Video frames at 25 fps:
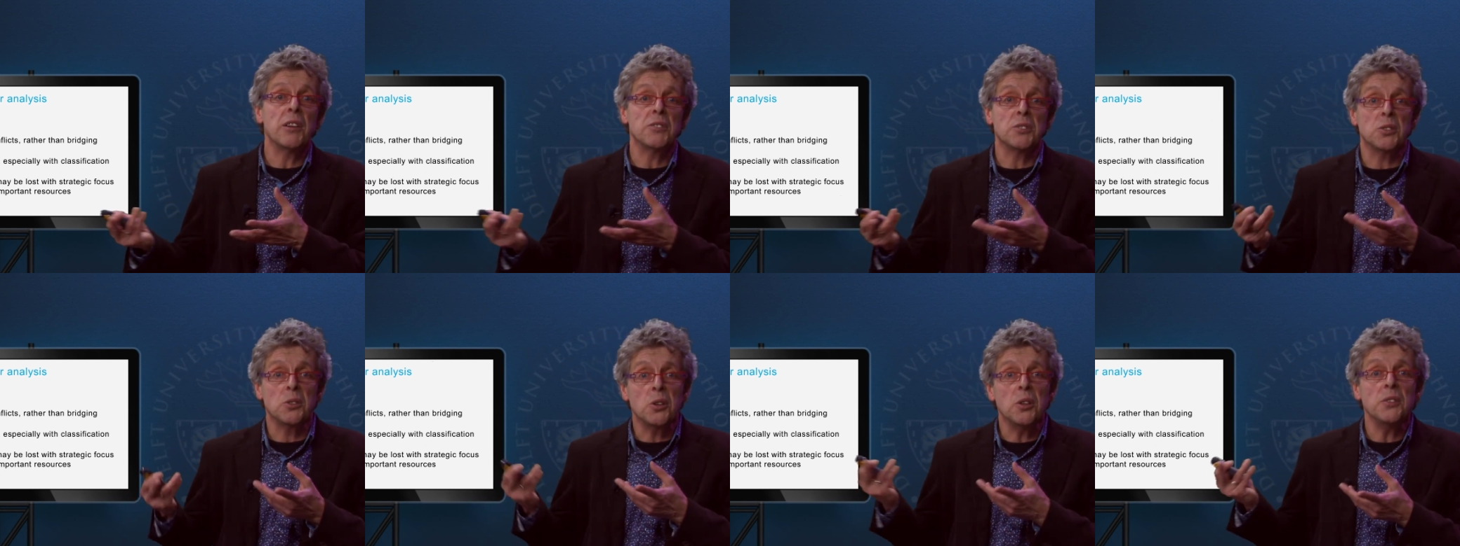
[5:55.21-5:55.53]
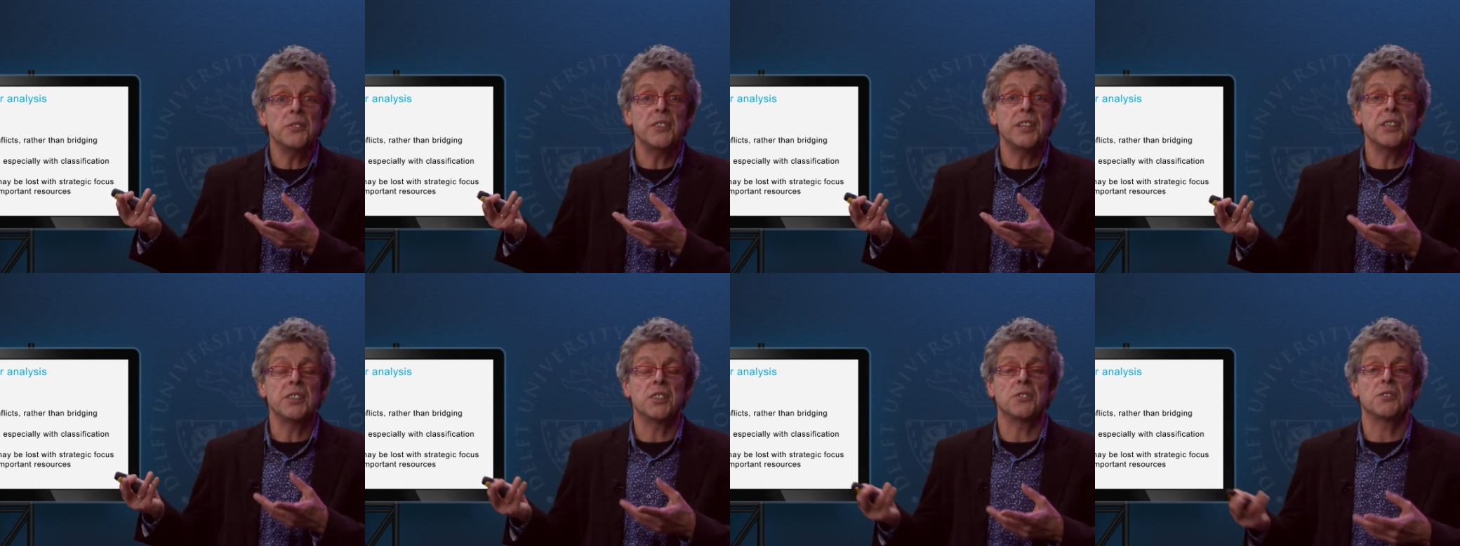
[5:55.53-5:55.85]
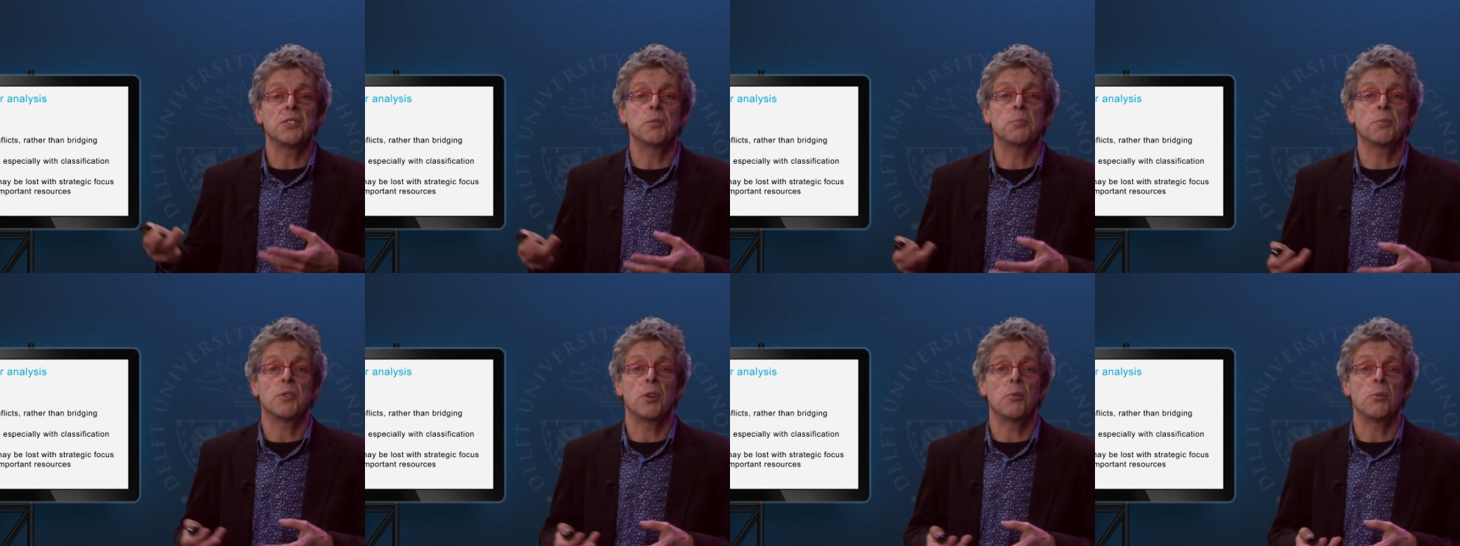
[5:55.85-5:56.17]
the content of
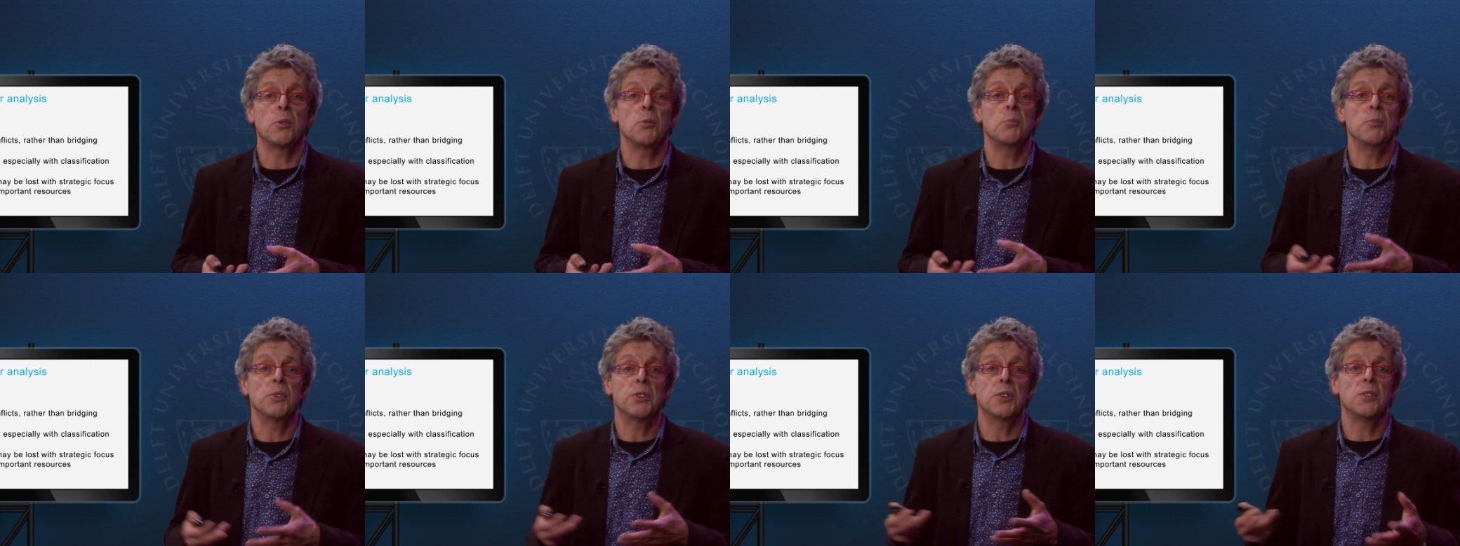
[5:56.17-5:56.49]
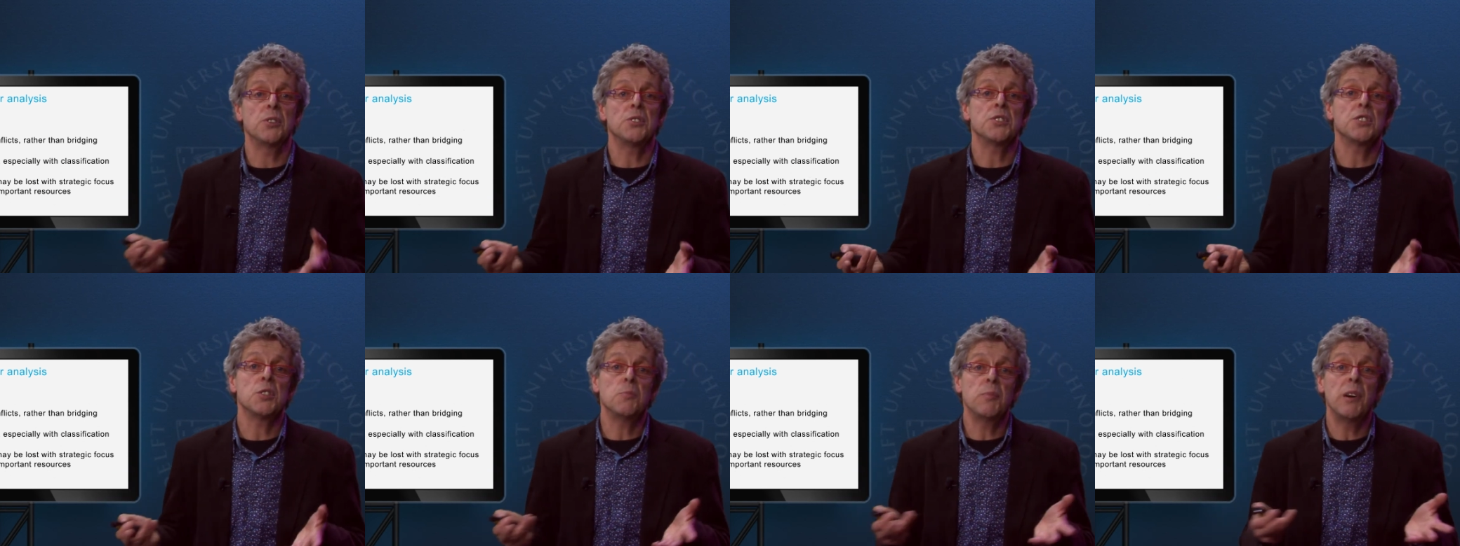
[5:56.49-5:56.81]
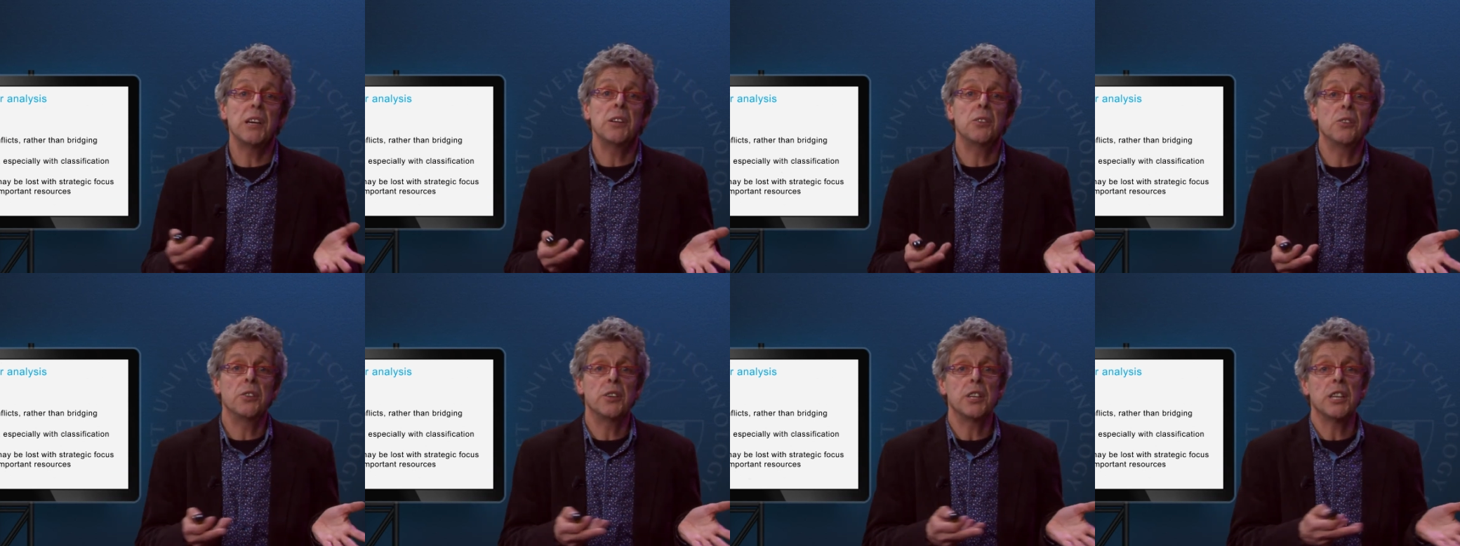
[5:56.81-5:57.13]
the problem but also by
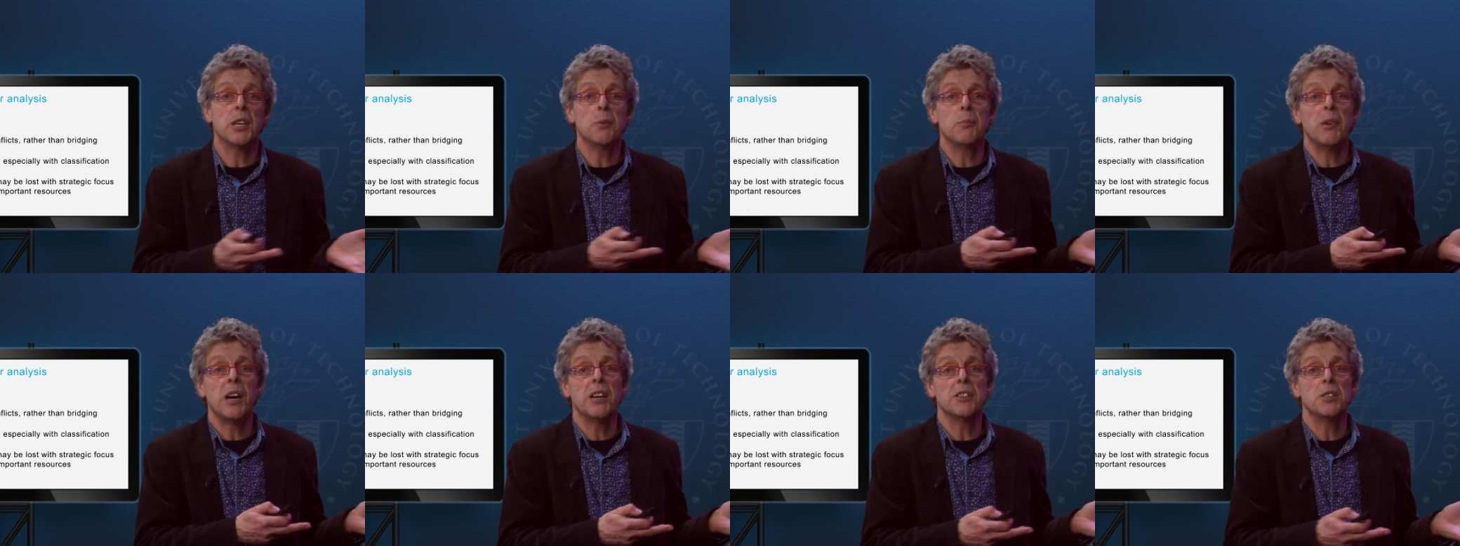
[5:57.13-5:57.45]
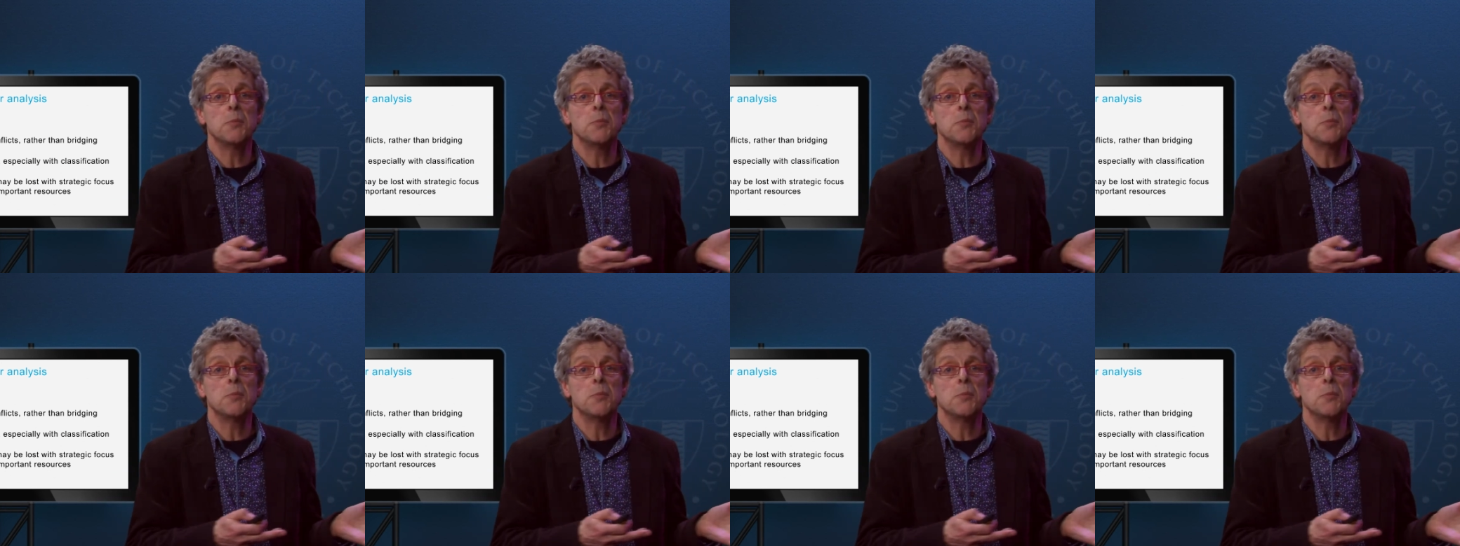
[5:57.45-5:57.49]
learning about